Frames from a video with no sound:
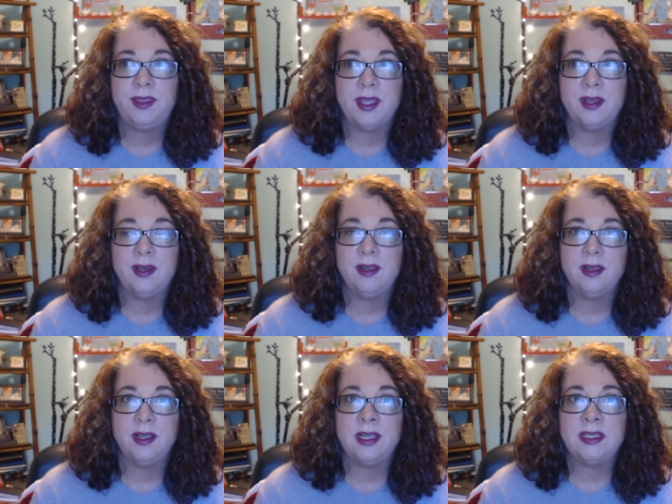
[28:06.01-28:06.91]
that
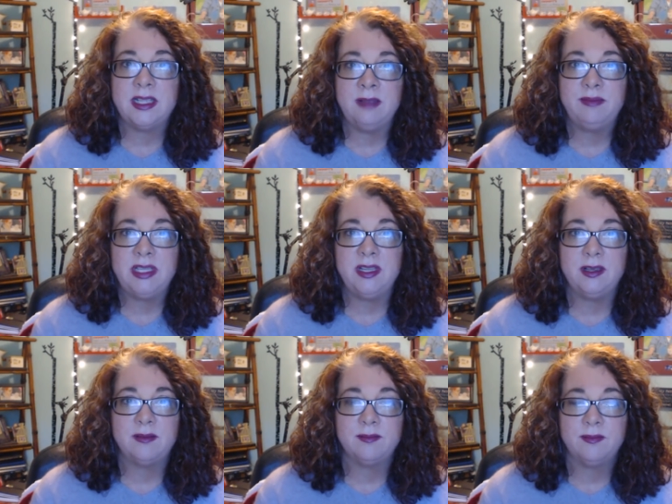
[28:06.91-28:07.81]
is
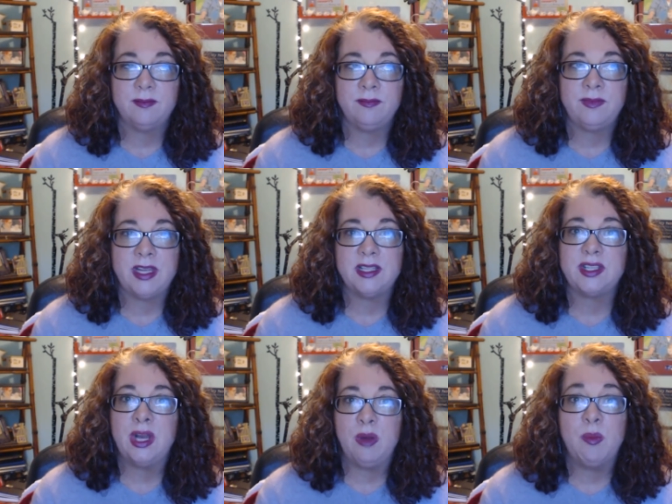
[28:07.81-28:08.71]
empty, that
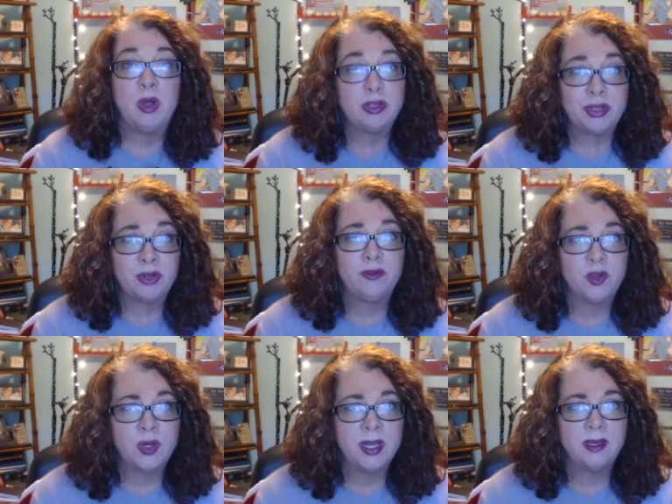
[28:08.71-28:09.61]
is an emotional
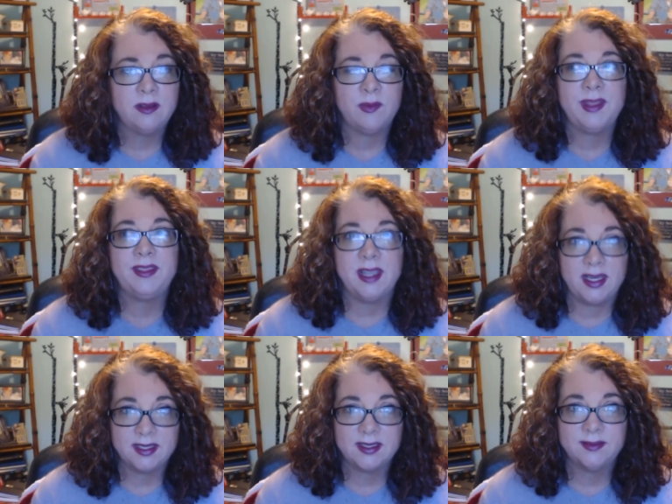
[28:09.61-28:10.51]
void with
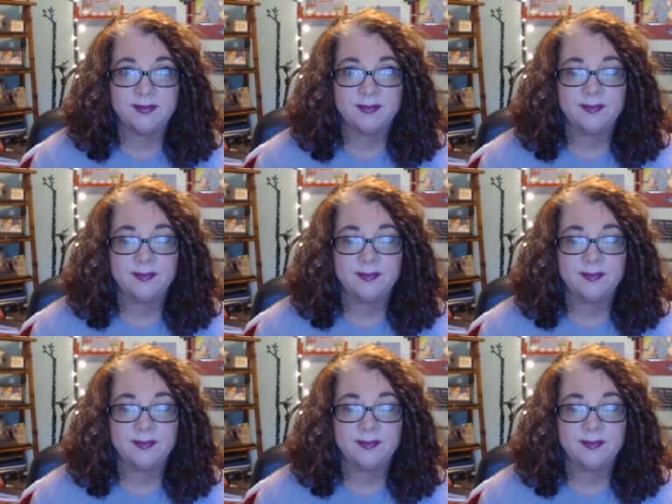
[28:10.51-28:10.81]
things.